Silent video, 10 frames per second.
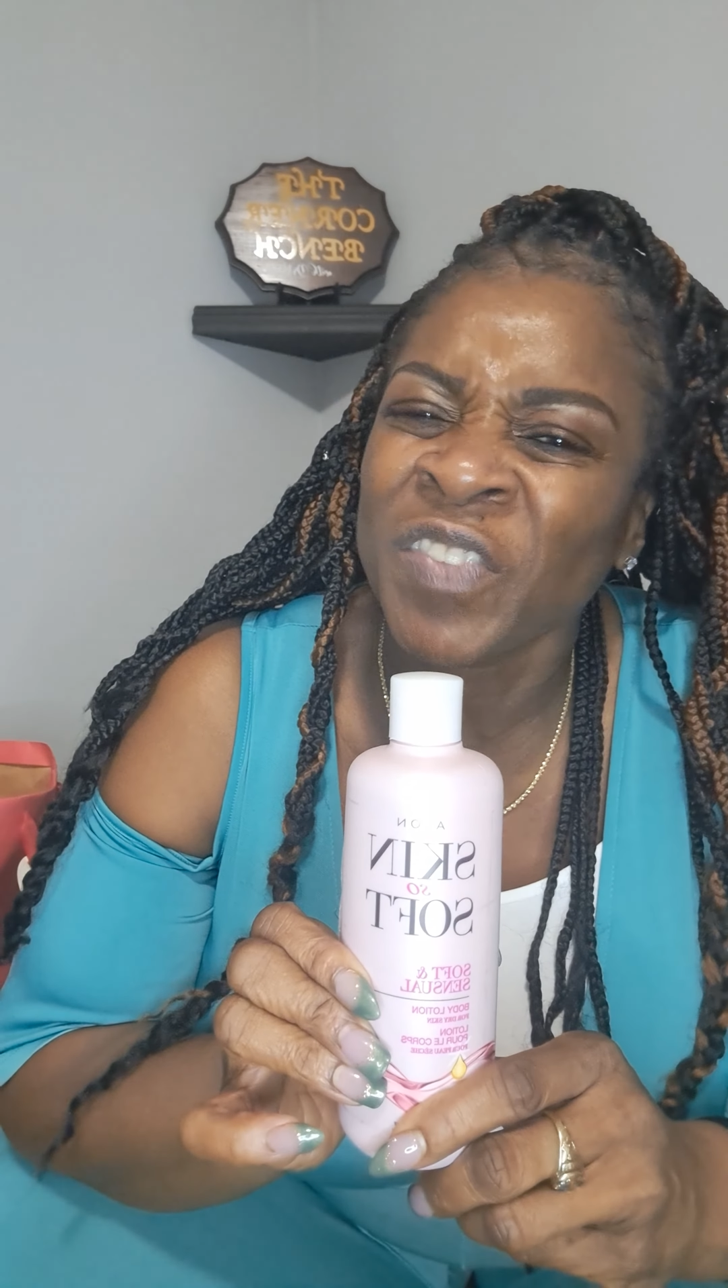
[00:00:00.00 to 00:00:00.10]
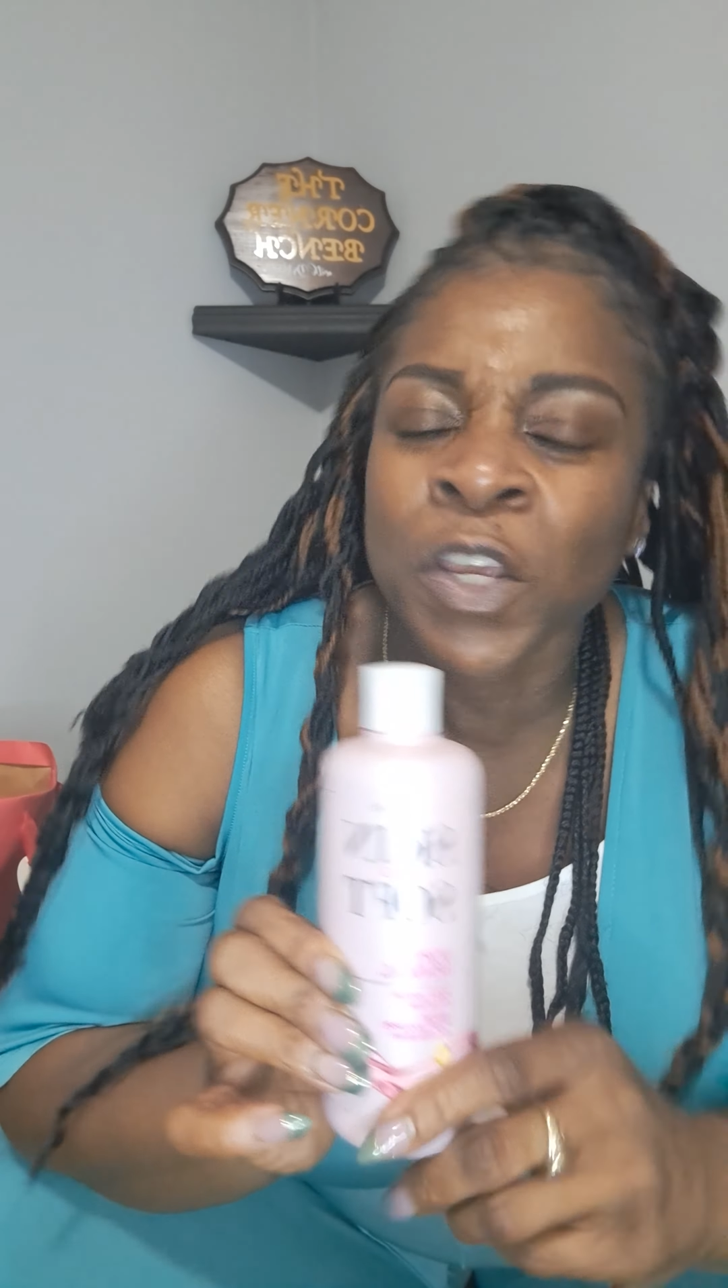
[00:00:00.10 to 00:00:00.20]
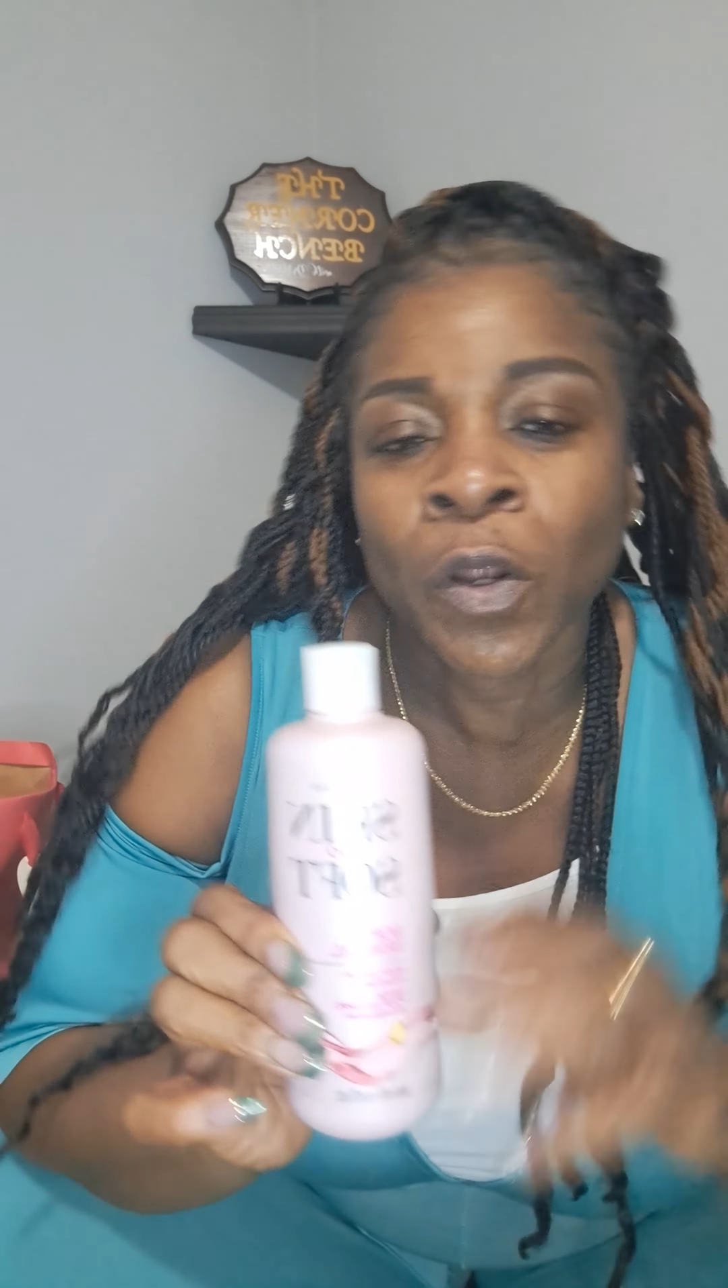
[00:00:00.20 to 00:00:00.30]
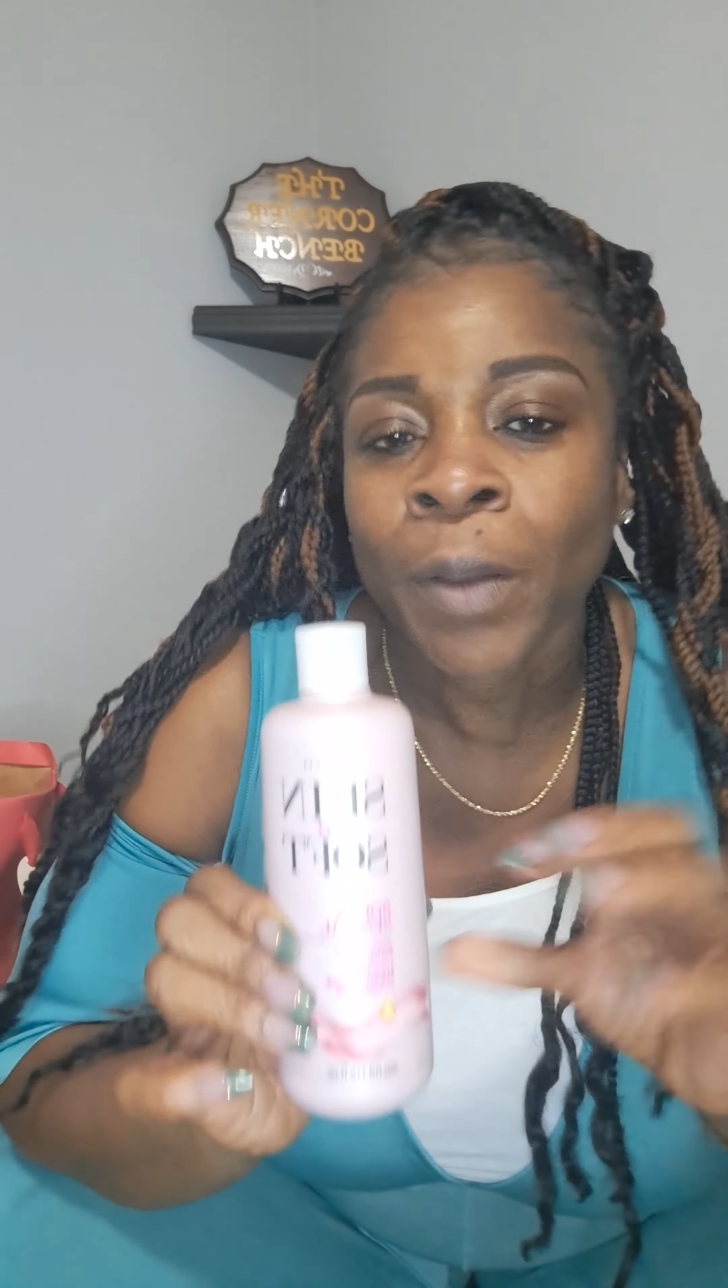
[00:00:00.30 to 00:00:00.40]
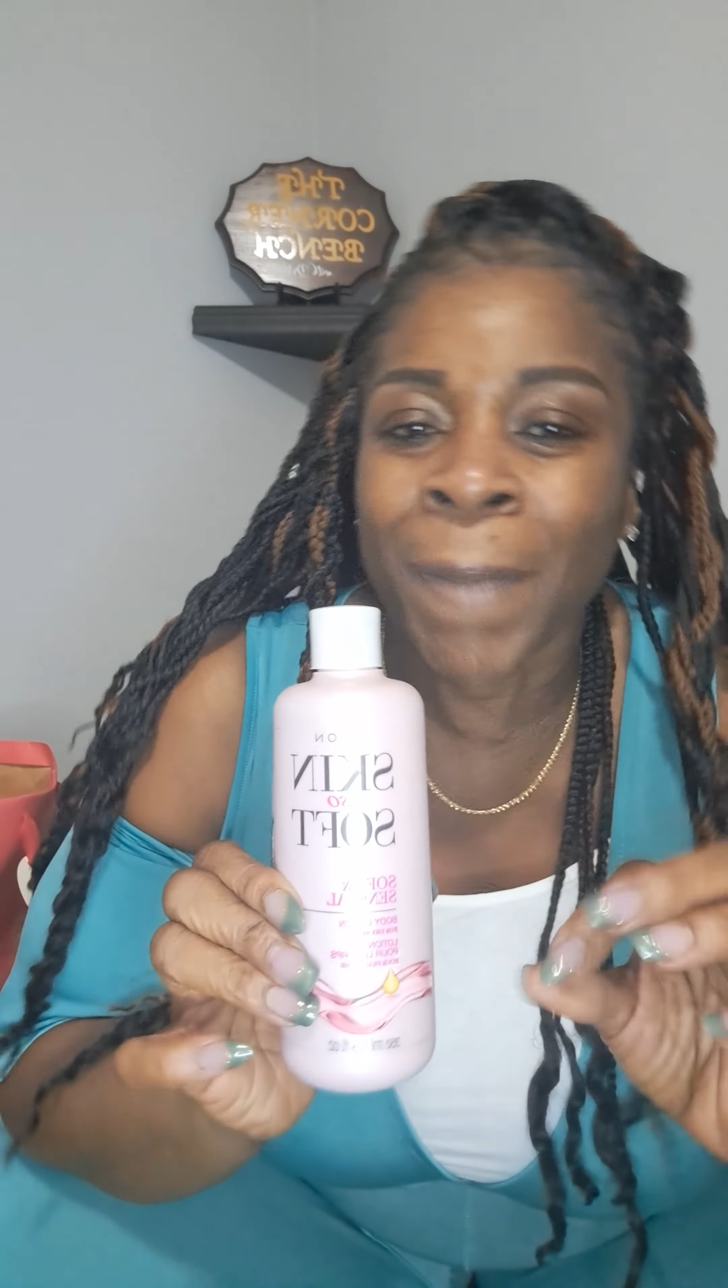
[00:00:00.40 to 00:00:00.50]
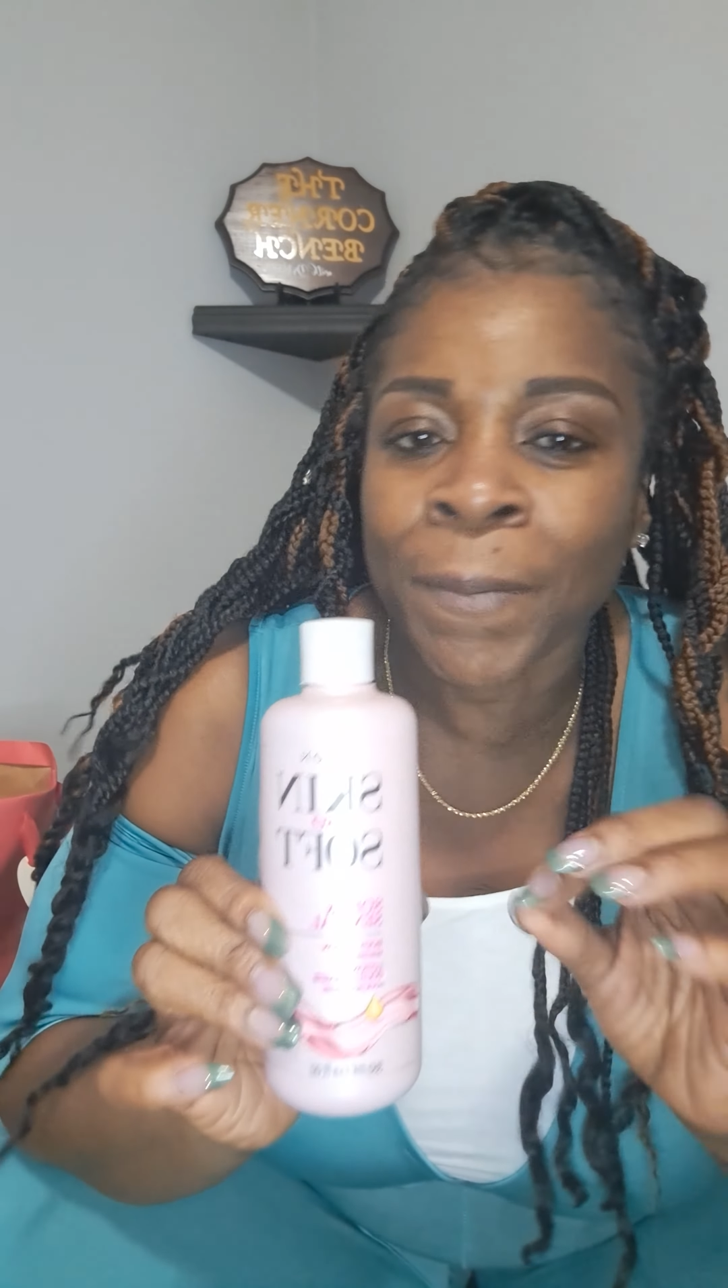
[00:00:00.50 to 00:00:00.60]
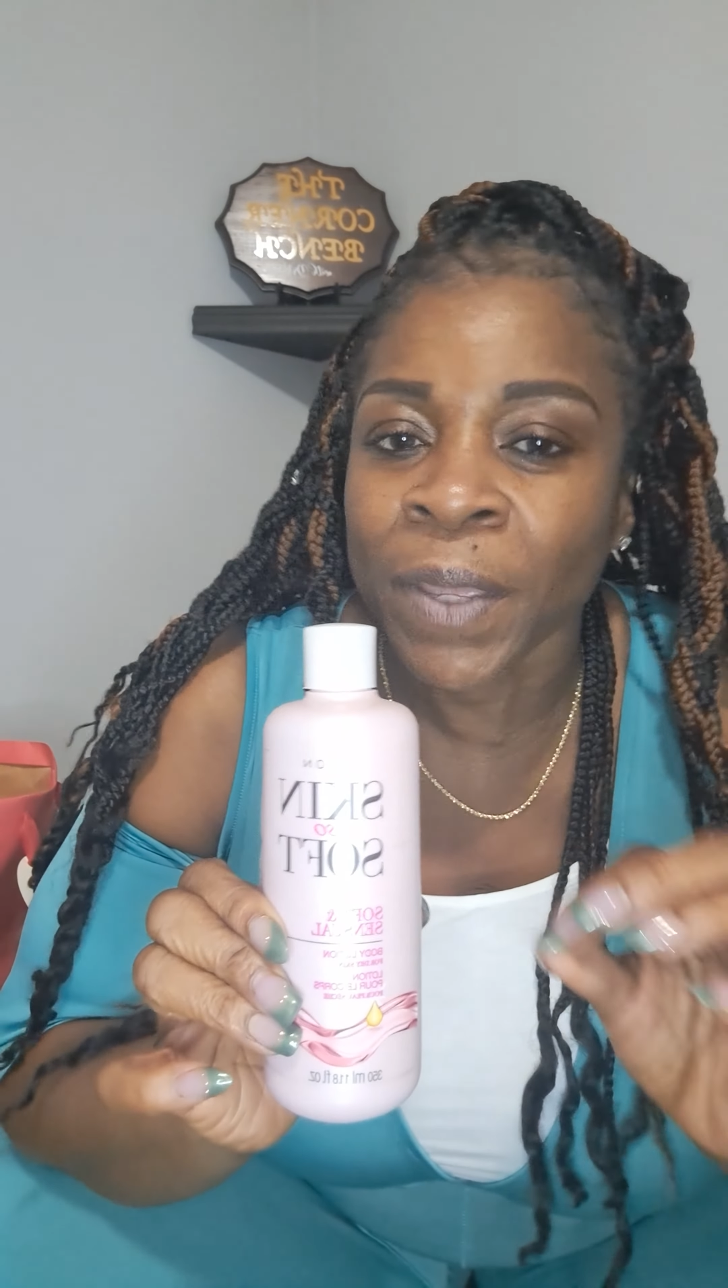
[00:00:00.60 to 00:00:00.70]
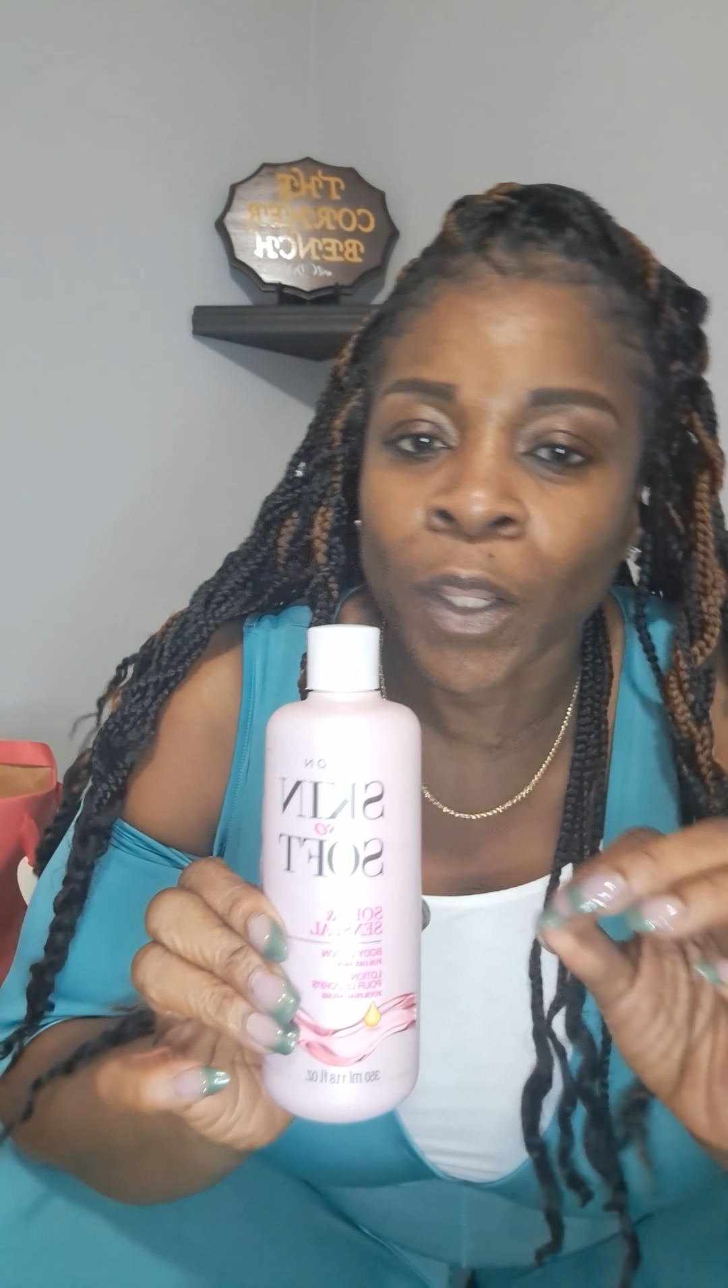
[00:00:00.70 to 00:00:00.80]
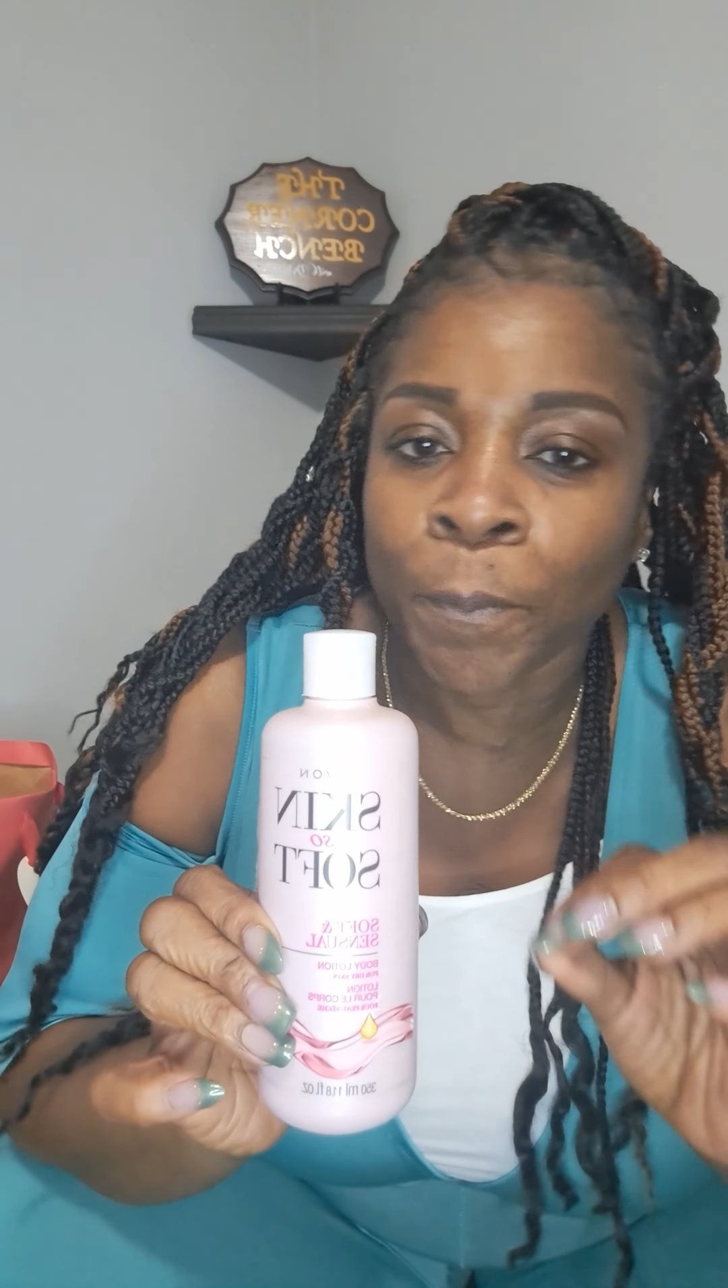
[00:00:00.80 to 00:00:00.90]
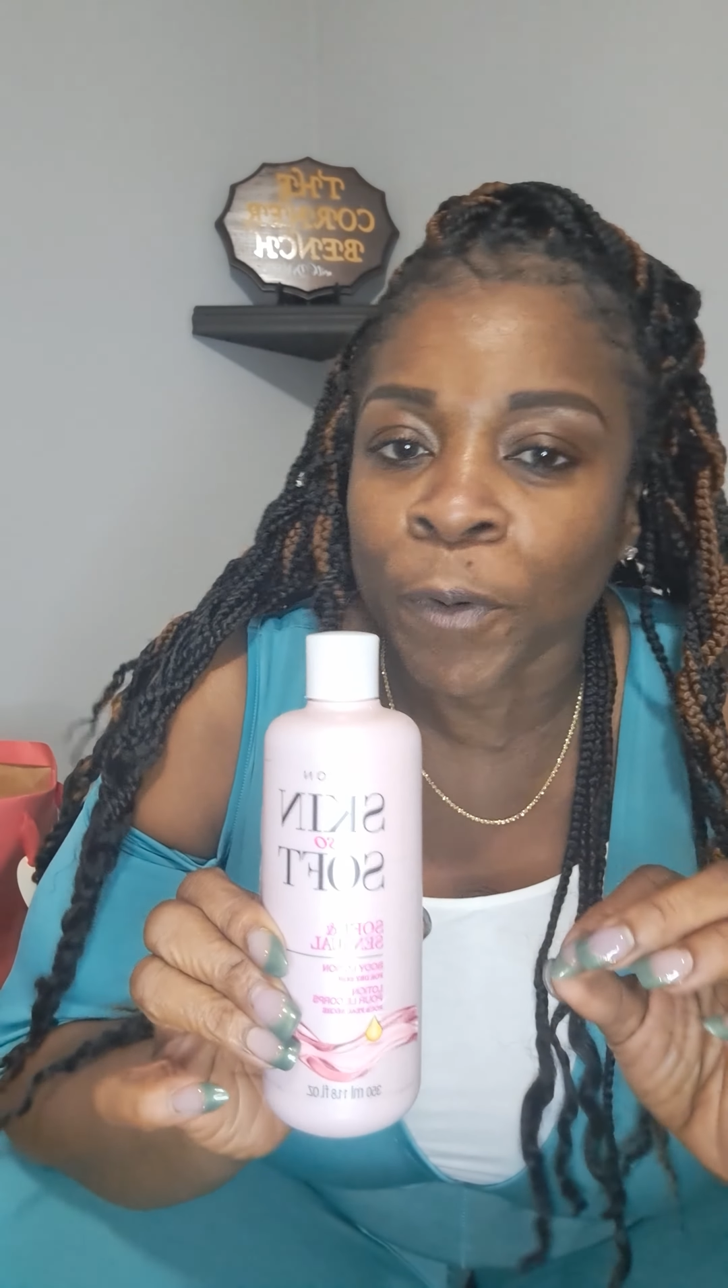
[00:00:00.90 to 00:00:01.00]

you know, it might be a little